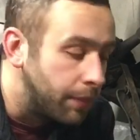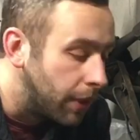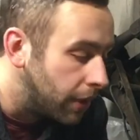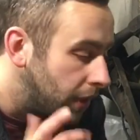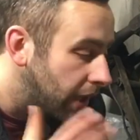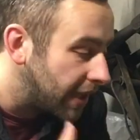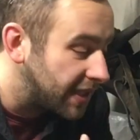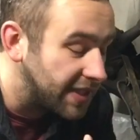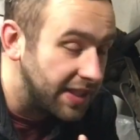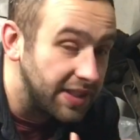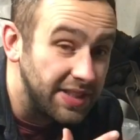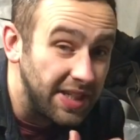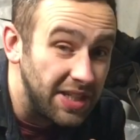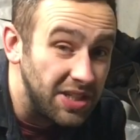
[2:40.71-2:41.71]
But like I
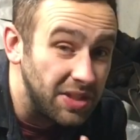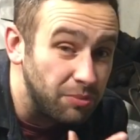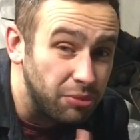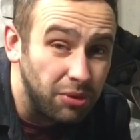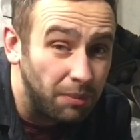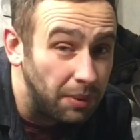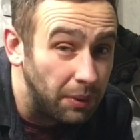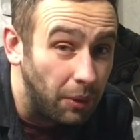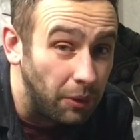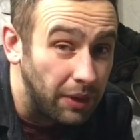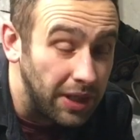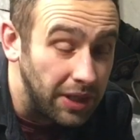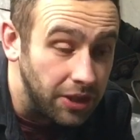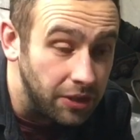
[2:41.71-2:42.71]
said, this engine probably won't
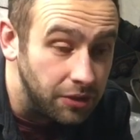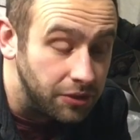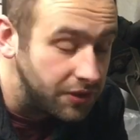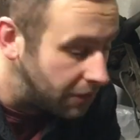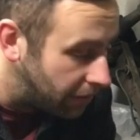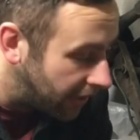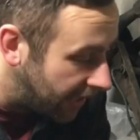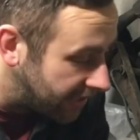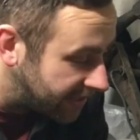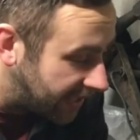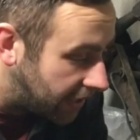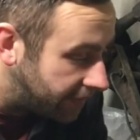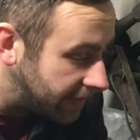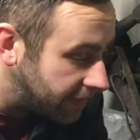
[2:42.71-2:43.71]
get used. It will get
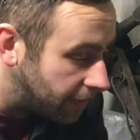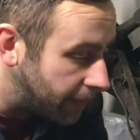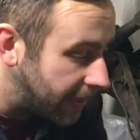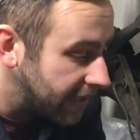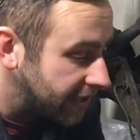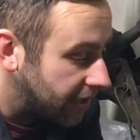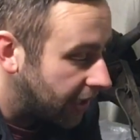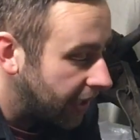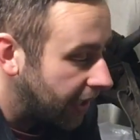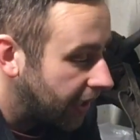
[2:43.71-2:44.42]
salvaged for bits, like